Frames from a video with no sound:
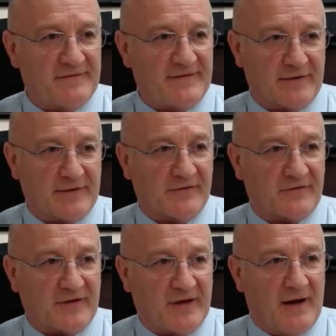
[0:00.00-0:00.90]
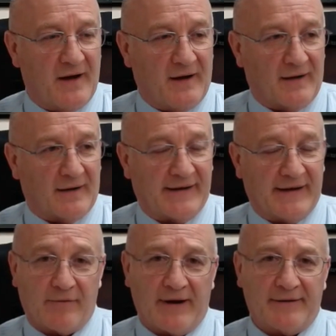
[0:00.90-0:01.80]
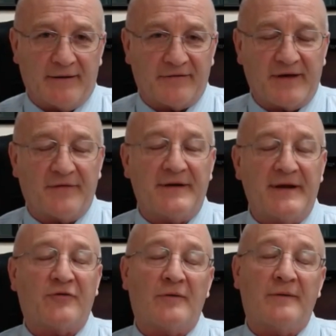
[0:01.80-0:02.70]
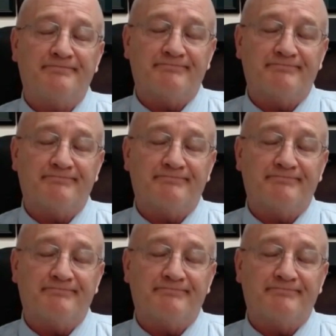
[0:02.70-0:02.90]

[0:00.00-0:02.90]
and veterans here at South Nassau.